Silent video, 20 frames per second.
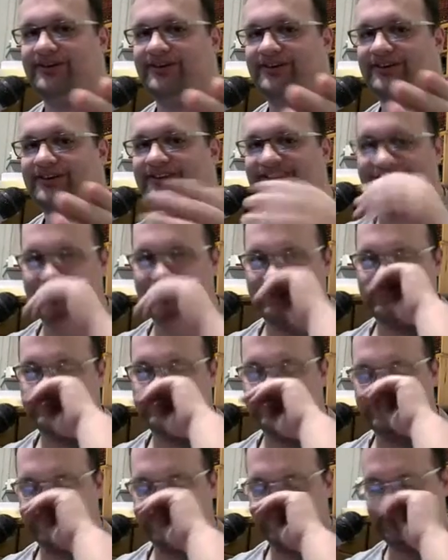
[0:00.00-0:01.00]

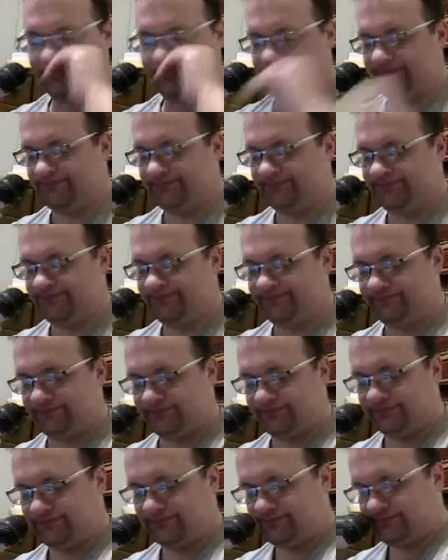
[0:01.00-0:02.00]

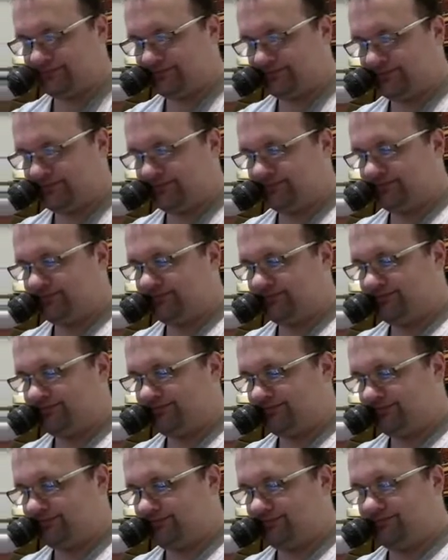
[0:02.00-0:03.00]

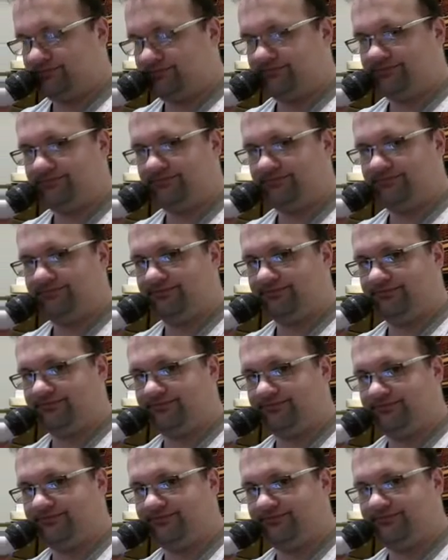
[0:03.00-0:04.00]

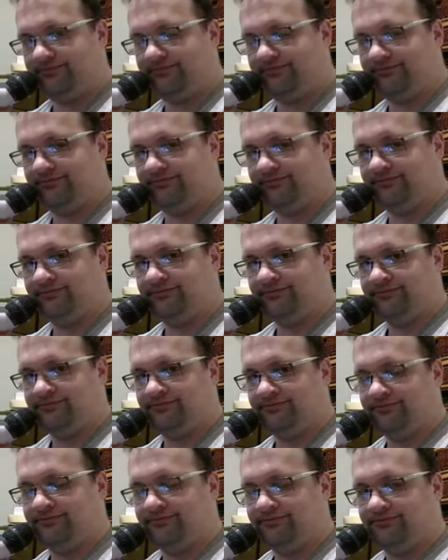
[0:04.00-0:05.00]

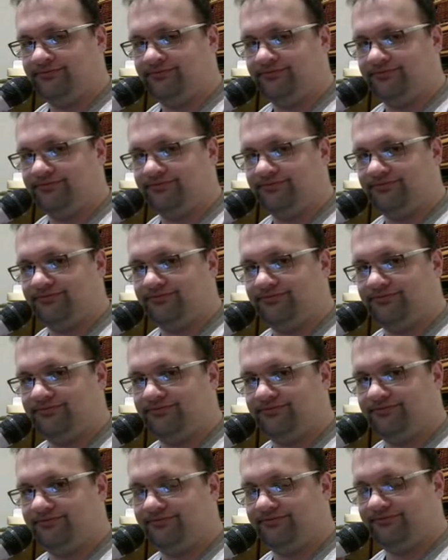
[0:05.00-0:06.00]

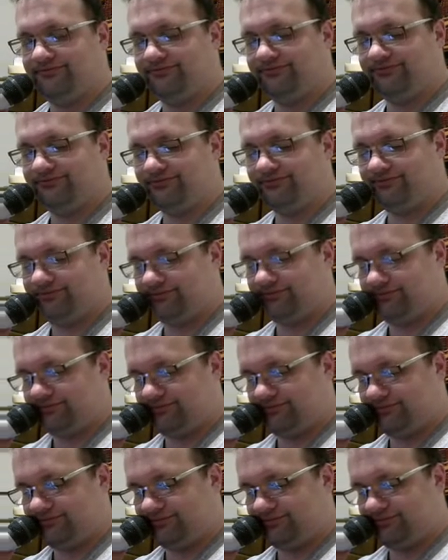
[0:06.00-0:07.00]

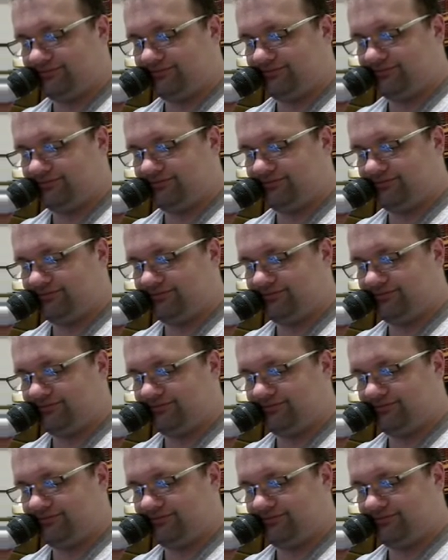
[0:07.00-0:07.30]
(silent)